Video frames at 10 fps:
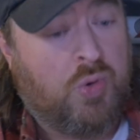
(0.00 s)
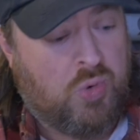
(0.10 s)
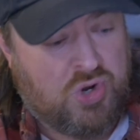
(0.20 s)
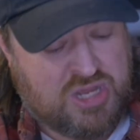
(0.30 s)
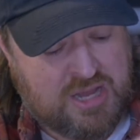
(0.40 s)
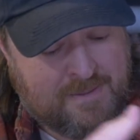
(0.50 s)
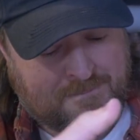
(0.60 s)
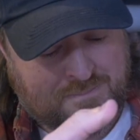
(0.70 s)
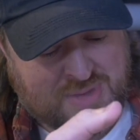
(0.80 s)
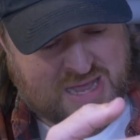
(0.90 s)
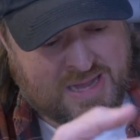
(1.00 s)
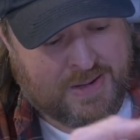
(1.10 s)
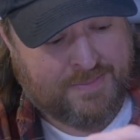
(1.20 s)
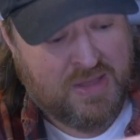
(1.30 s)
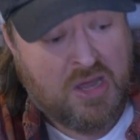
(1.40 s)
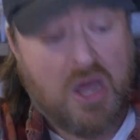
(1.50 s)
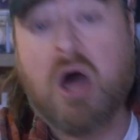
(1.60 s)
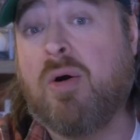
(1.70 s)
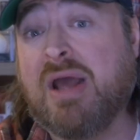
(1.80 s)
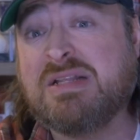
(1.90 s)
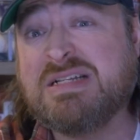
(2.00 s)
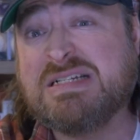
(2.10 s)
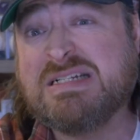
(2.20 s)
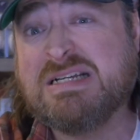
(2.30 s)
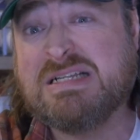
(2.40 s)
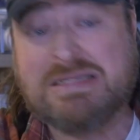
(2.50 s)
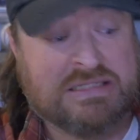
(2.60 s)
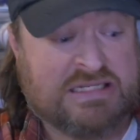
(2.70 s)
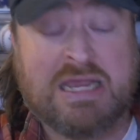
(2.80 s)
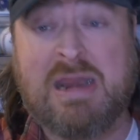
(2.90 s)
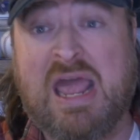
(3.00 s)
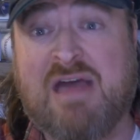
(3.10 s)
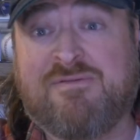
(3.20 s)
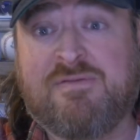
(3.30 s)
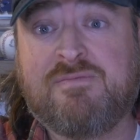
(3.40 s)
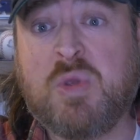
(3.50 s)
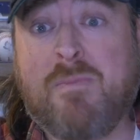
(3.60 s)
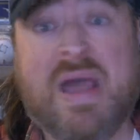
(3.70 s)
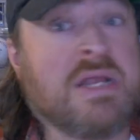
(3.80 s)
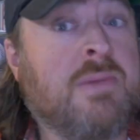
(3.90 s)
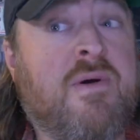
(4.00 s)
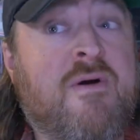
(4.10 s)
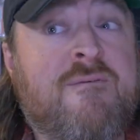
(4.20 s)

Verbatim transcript: the rookie pile. All right, second half, pack number